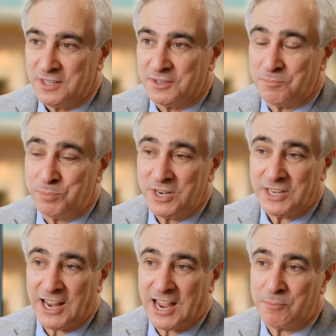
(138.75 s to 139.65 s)
The
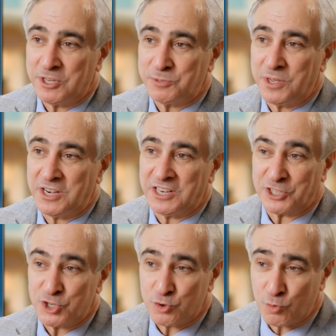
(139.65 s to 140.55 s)
Pentacam has been an
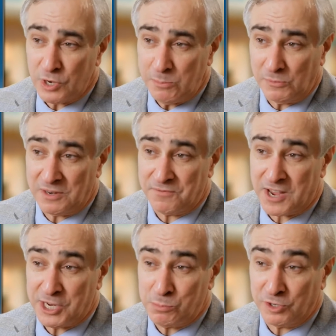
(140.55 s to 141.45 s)
extremely
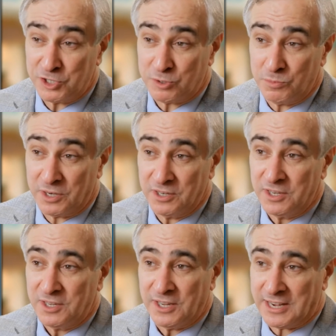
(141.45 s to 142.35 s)
valuable instrument
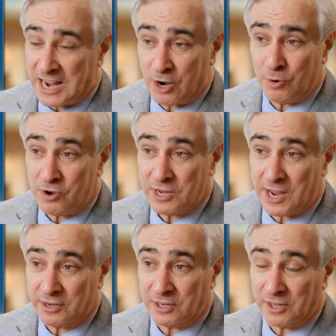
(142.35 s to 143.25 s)
in IOL
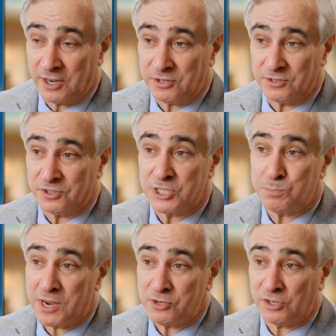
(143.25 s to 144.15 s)
calculations,
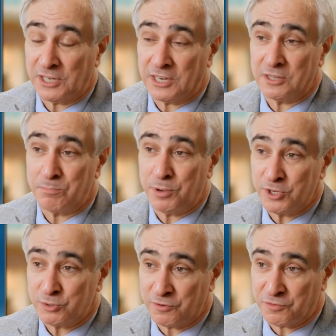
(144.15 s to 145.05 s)
especially in the
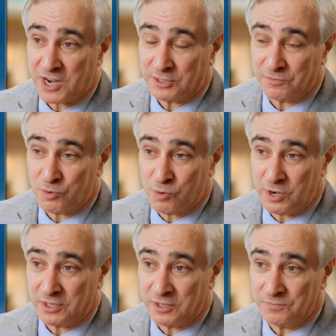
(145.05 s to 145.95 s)
post-refractive
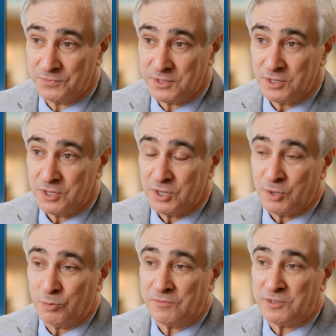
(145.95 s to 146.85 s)
cornea.
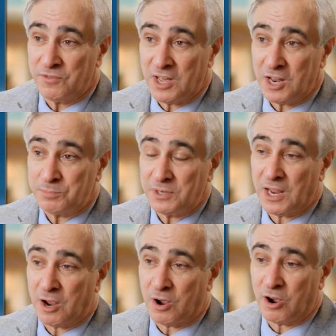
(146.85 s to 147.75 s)
We have developed
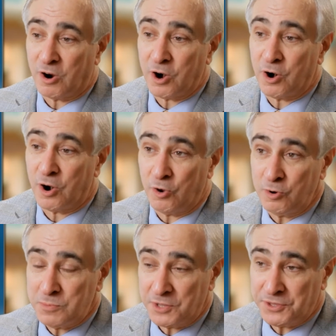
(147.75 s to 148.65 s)
our own
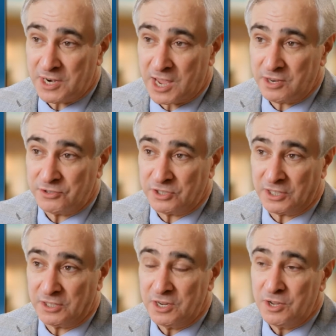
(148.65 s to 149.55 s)

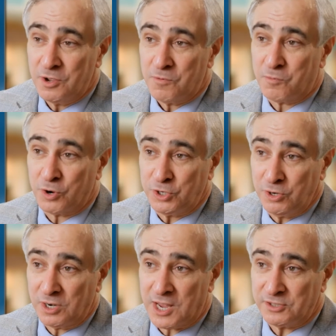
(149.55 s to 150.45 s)
methodology for
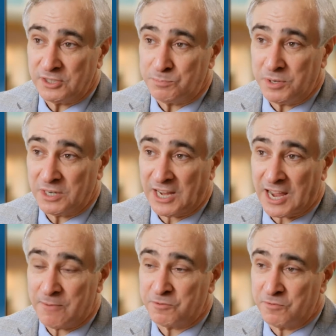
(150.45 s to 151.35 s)
utilizing the
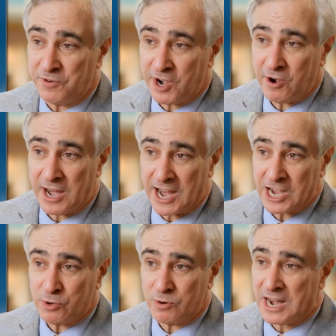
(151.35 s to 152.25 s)
Pentacam for very
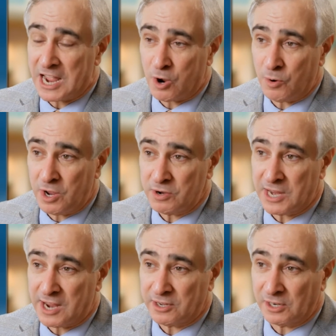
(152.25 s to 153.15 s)
accurate IOL
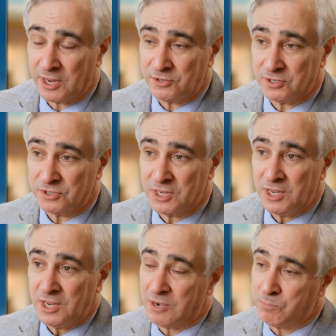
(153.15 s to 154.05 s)
calculations
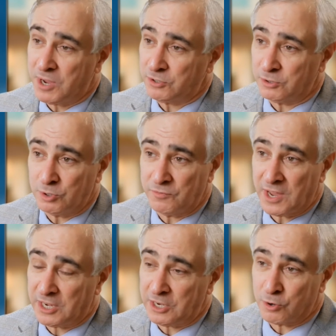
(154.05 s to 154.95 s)
in patients who've
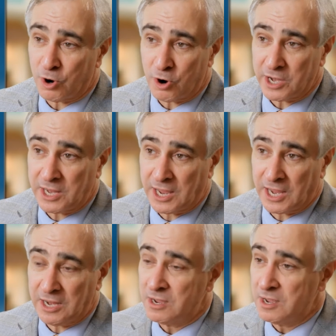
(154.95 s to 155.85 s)
had either
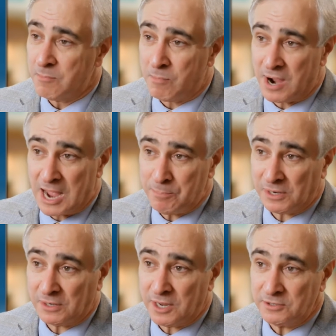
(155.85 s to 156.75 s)
RK, myopic
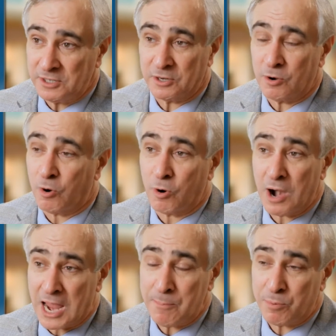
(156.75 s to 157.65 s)
LASIK, or
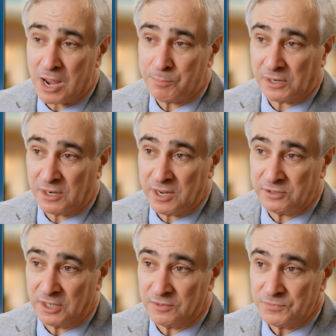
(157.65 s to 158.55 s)
hyperopic LASIK.